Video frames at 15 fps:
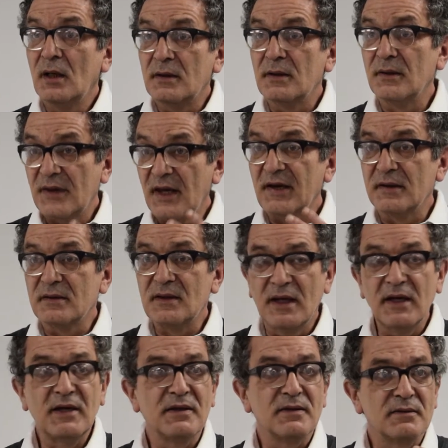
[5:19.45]
That
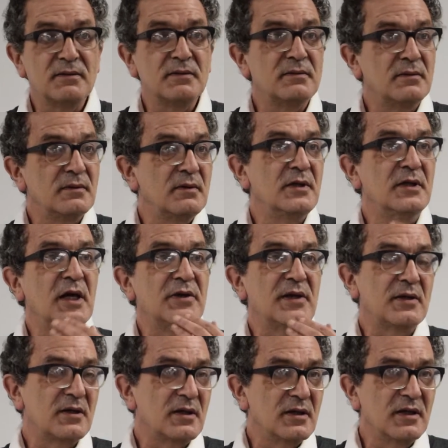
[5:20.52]

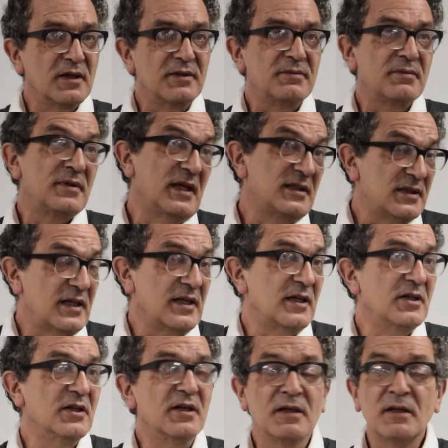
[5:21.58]
they say they're
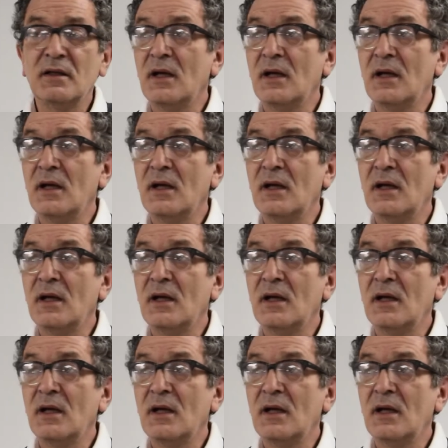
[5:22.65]
gonna.